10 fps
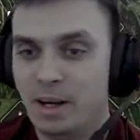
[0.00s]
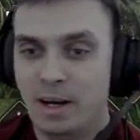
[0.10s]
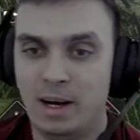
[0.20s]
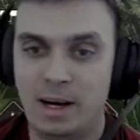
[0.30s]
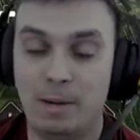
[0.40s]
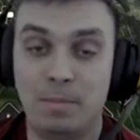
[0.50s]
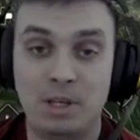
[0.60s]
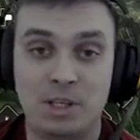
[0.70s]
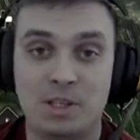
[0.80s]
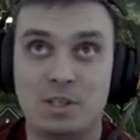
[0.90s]
uh,
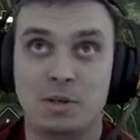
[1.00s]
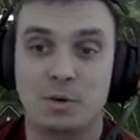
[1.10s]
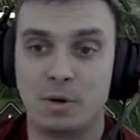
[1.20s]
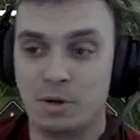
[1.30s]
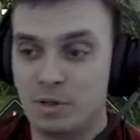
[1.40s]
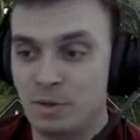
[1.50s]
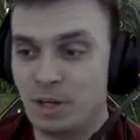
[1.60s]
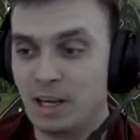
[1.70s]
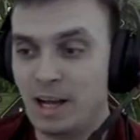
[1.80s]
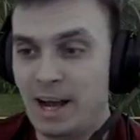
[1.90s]
missions in order to
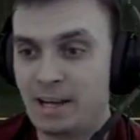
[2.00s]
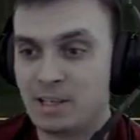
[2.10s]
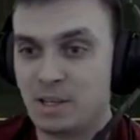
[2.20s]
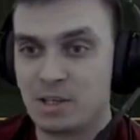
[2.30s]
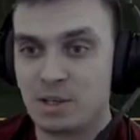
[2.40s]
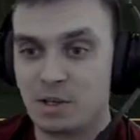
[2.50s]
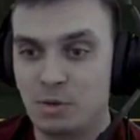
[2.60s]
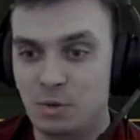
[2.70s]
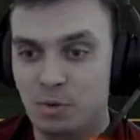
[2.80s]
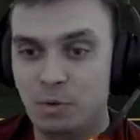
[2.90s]
get access
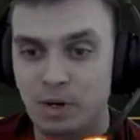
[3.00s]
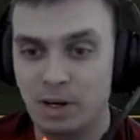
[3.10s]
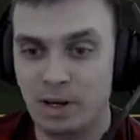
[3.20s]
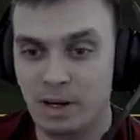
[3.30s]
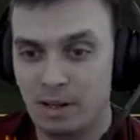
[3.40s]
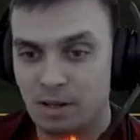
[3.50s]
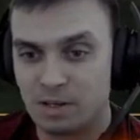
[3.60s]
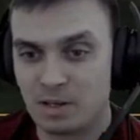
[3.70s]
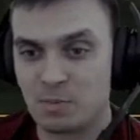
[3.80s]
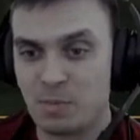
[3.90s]
to uh,
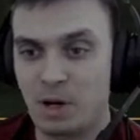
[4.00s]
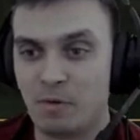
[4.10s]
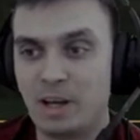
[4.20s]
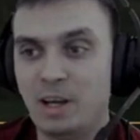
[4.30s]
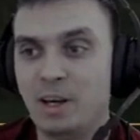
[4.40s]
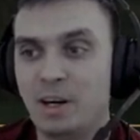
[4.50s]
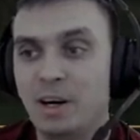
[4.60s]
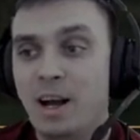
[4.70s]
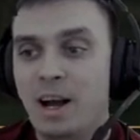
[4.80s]
this spell right here.